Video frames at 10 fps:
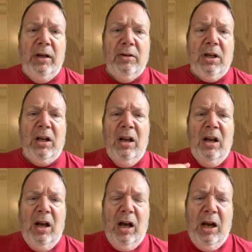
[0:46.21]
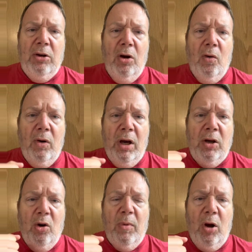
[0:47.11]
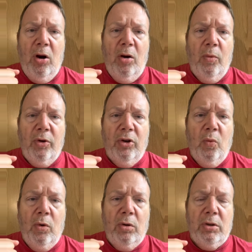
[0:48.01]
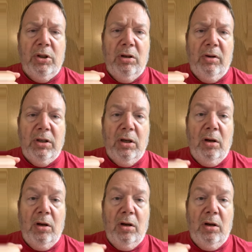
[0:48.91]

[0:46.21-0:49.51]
He's like, I know, I know in my heart we're going to the World Series.